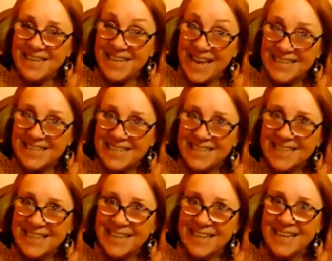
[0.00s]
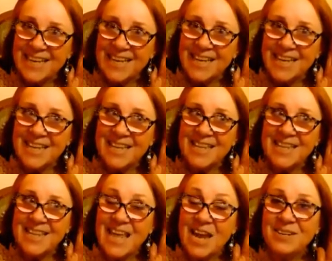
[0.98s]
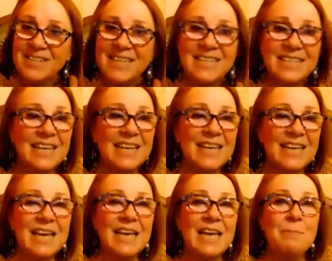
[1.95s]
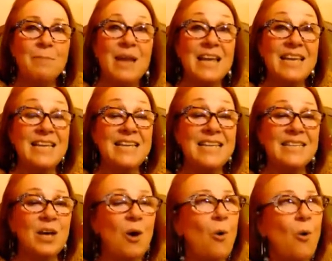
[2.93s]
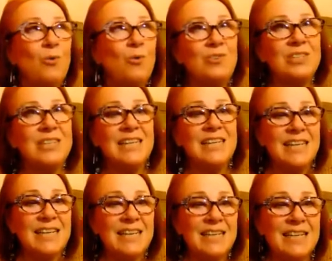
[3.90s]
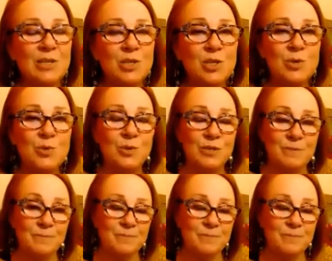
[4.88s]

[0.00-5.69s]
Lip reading: Yes, there it is. It plays a haunting little tune.